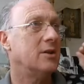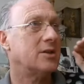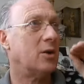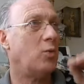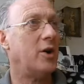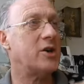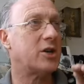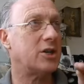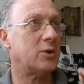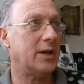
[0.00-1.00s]
So what you
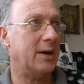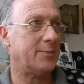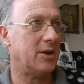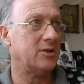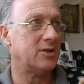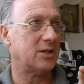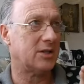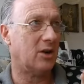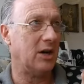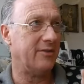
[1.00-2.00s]
can do in
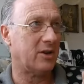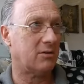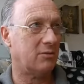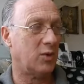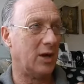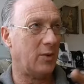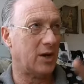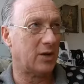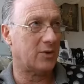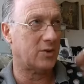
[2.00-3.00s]
hypnosis, well, I
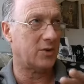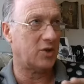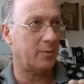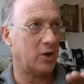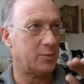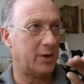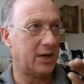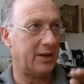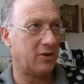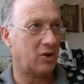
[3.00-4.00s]
won't go into it too much, but you
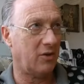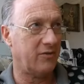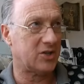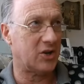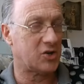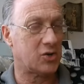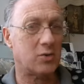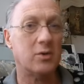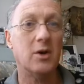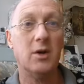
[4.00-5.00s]
can have a
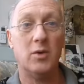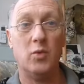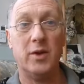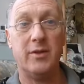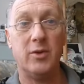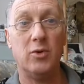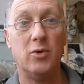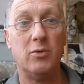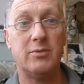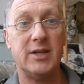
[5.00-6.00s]
conversation with
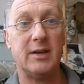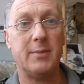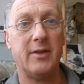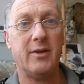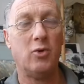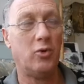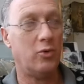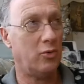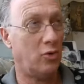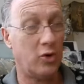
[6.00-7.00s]
your dead mother
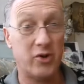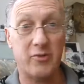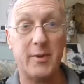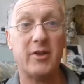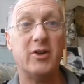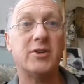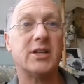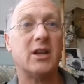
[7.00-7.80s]
or your mother who's